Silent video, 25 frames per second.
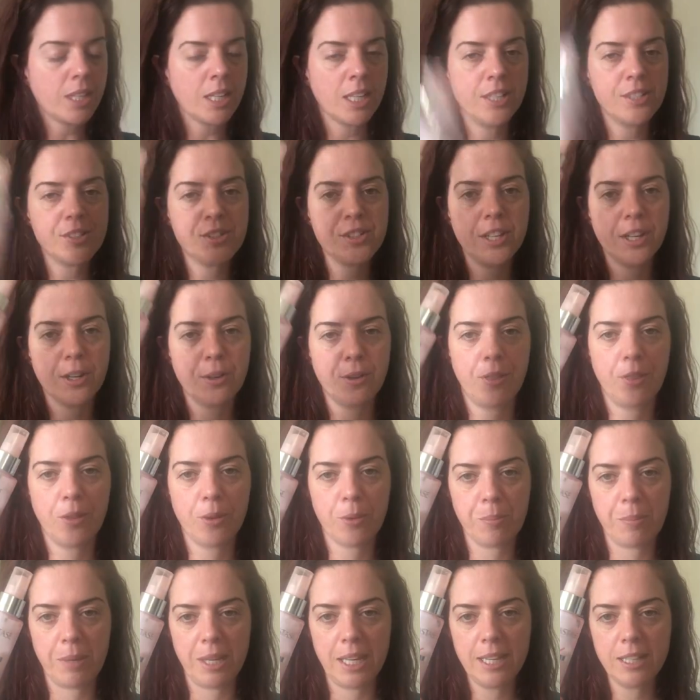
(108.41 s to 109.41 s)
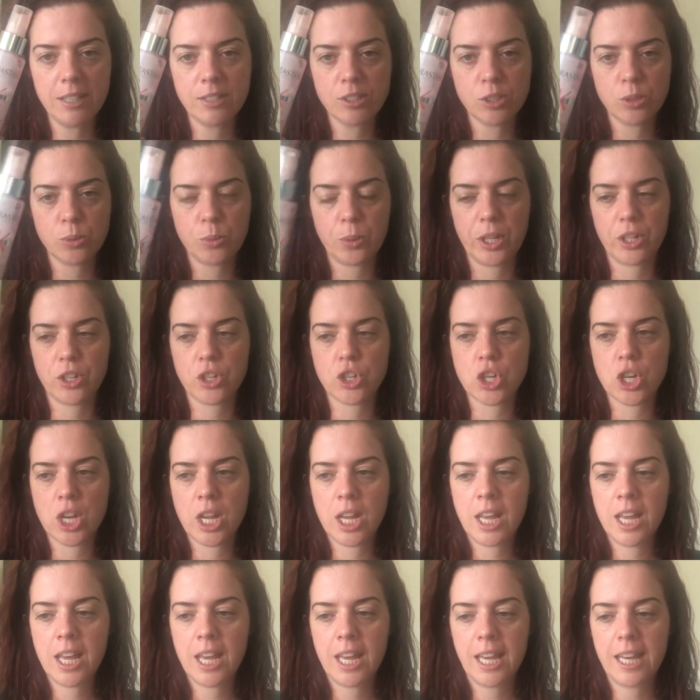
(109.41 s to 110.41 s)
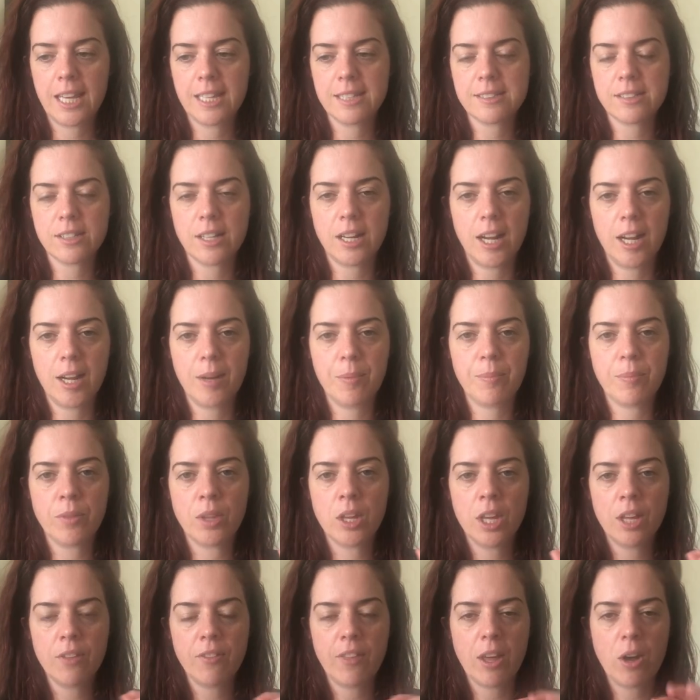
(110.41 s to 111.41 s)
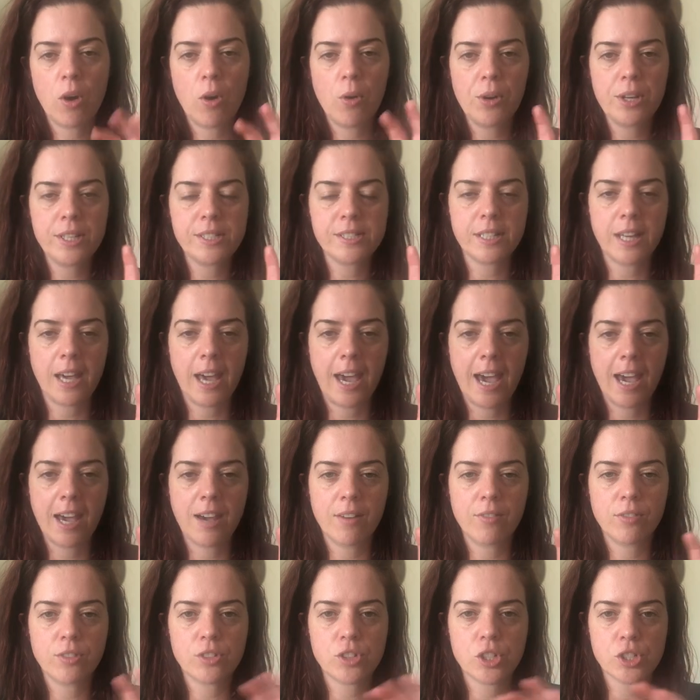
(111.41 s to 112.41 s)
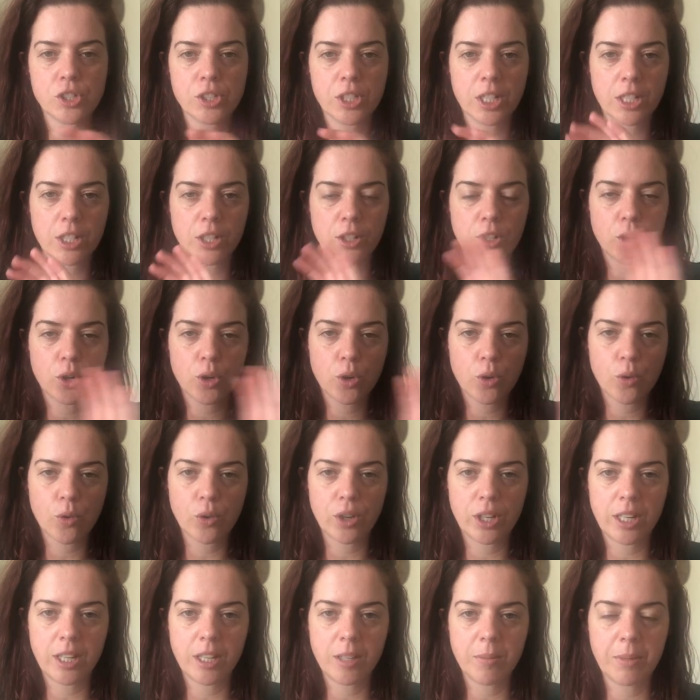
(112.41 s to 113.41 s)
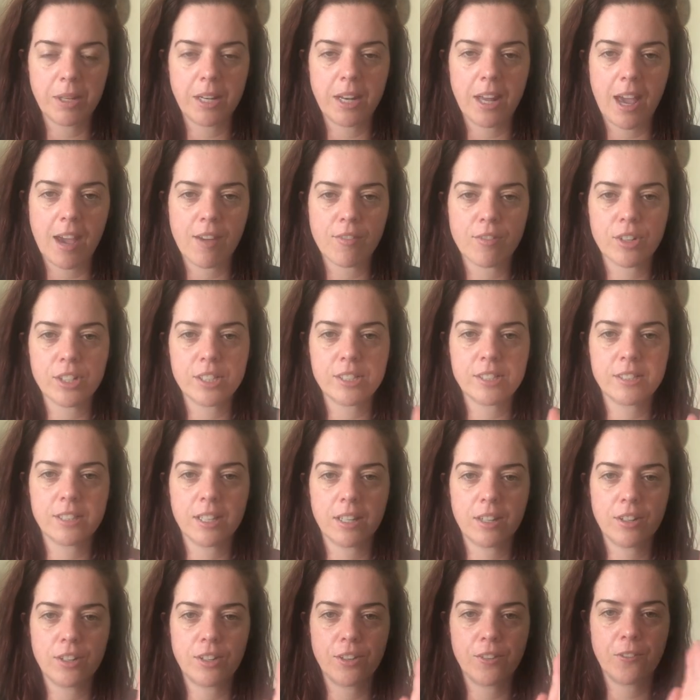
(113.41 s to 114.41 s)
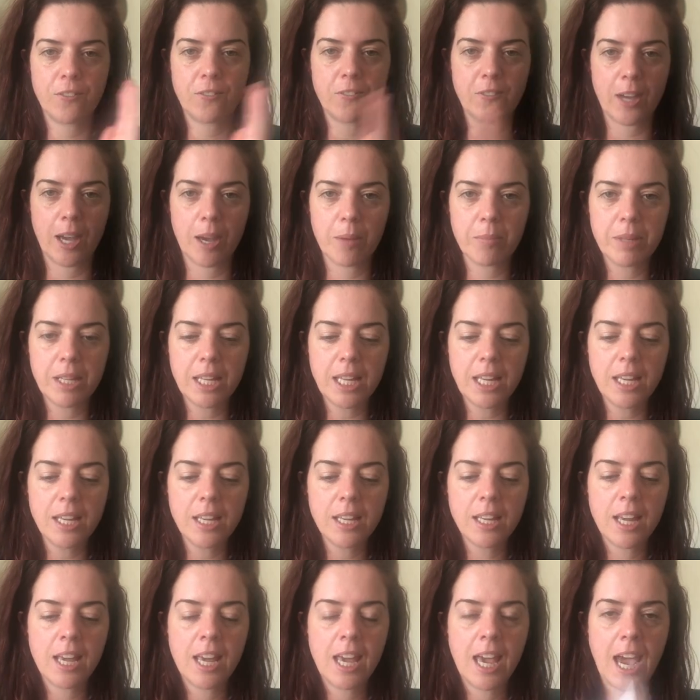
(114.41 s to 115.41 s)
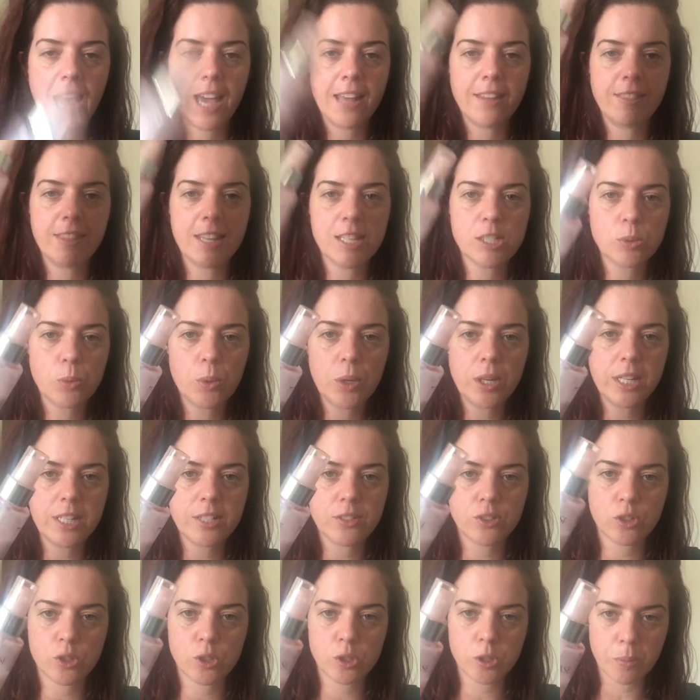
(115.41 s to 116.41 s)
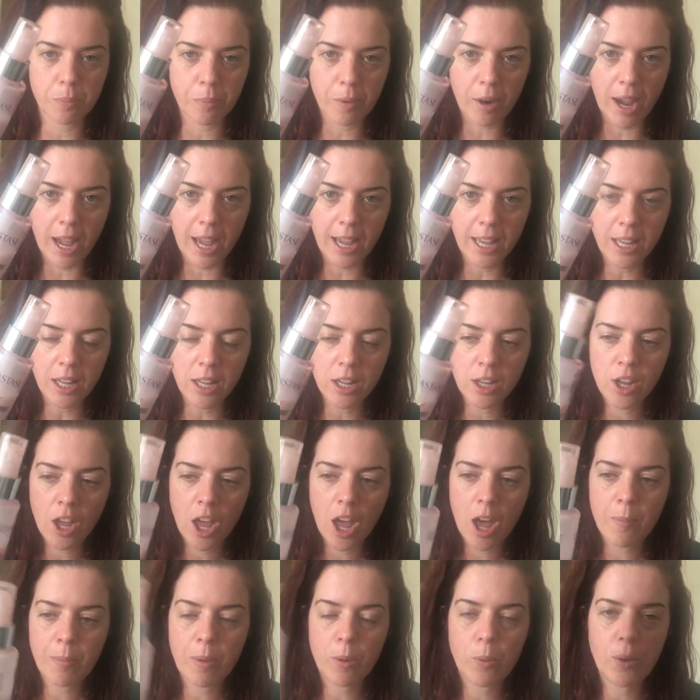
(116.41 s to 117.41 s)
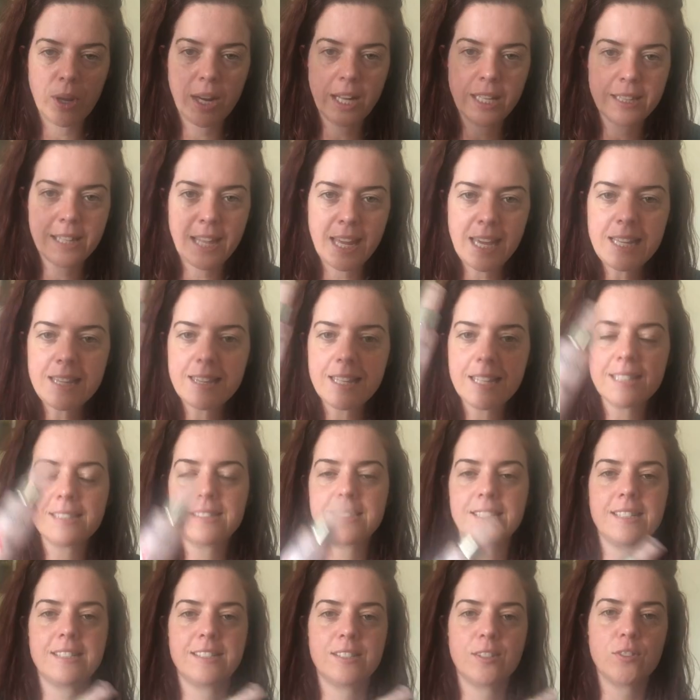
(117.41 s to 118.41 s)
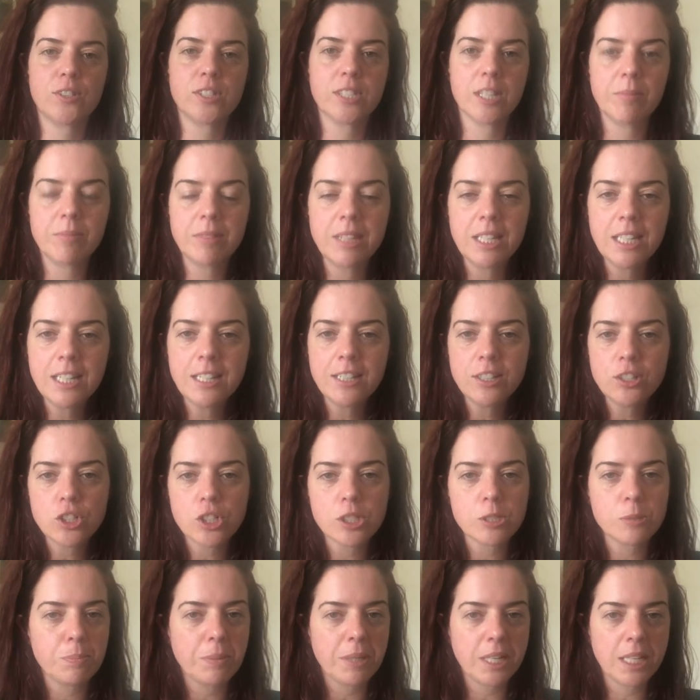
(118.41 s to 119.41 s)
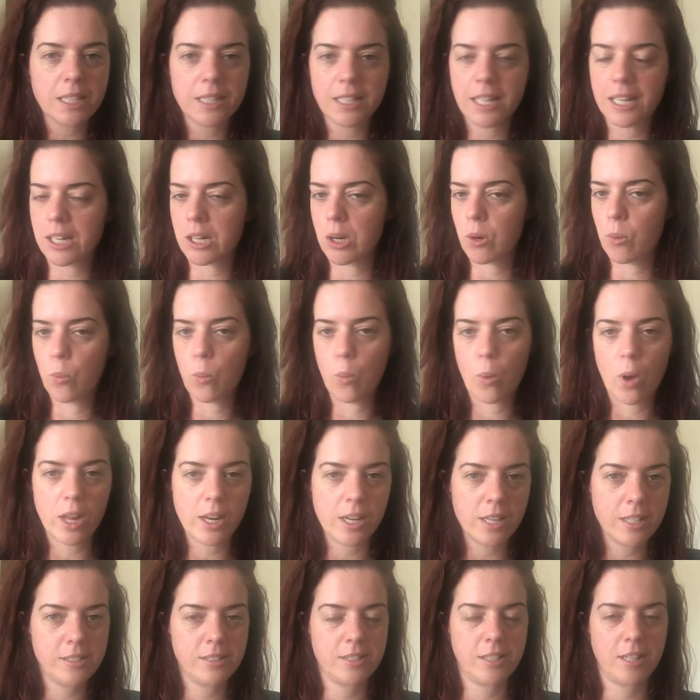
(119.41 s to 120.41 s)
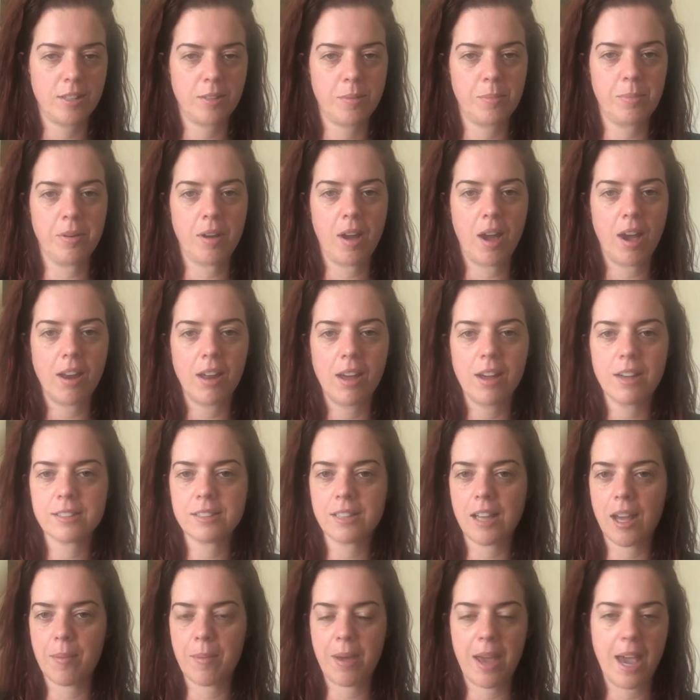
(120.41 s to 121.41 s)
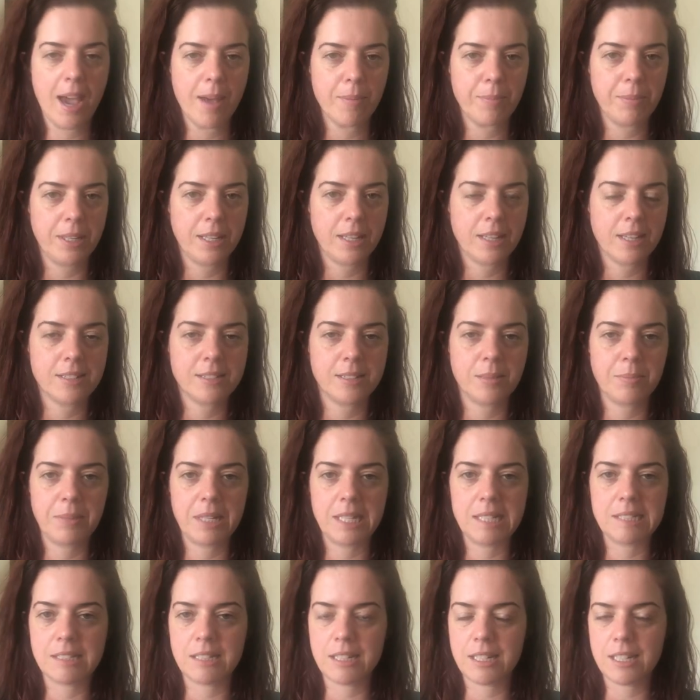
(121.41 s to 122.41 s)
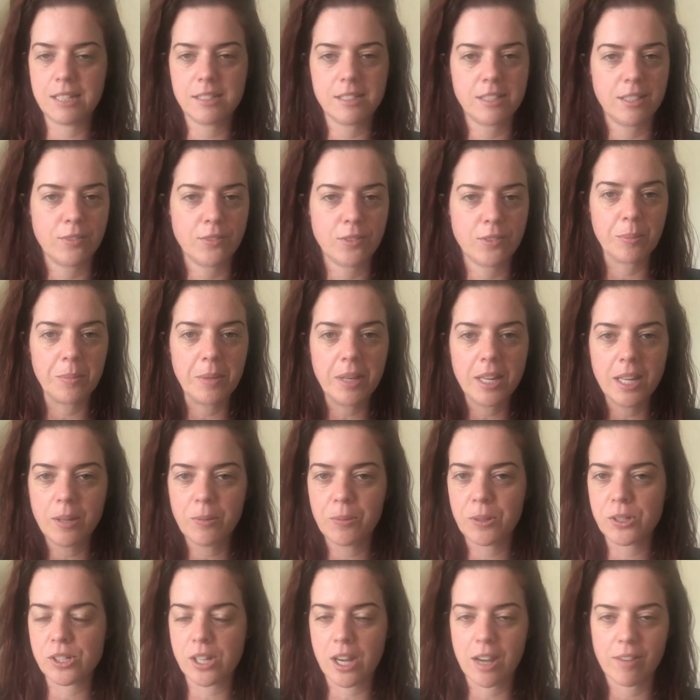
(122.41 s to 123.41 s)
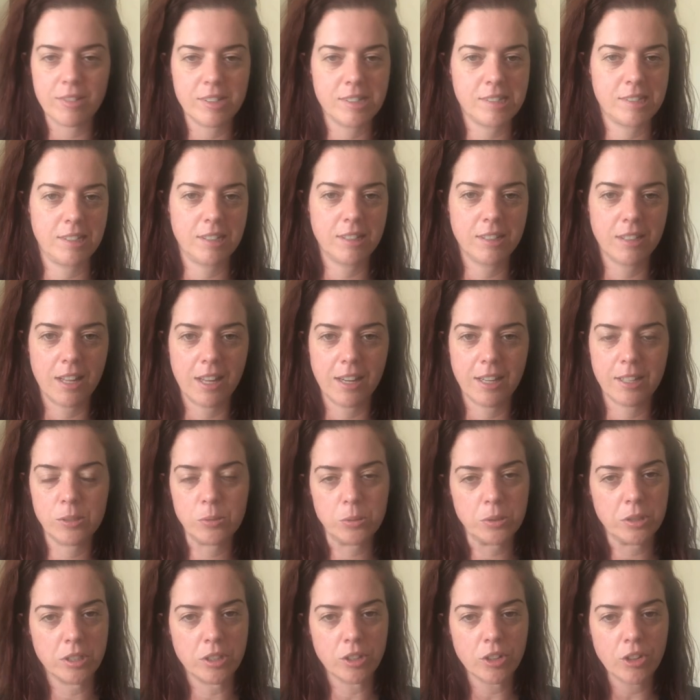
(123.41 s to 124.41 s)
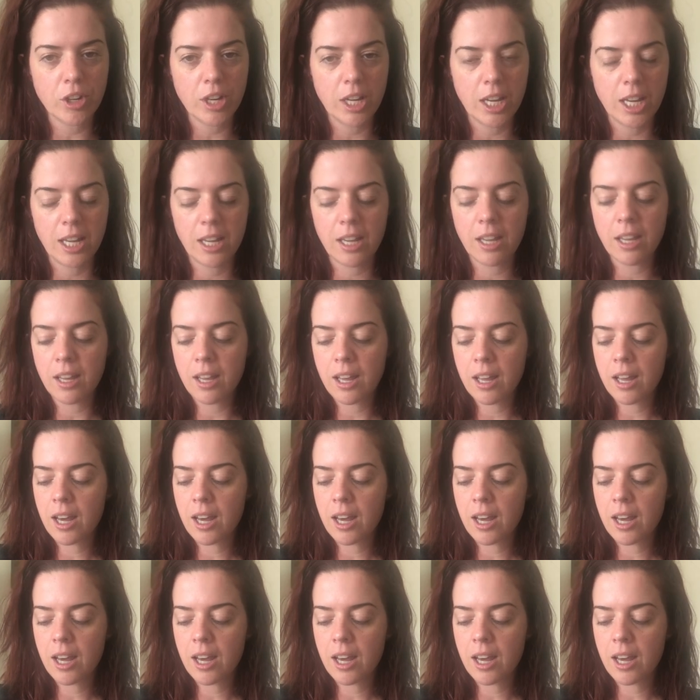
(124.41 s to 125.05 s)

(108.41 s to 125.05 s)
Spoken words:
is their Thermiques, which is, they always have just like a cream in every single family, and this one is a spray. But what I like this is if something can just be like a one and done product, I'm happy, because it makes it easy me, which obviously clients would agree.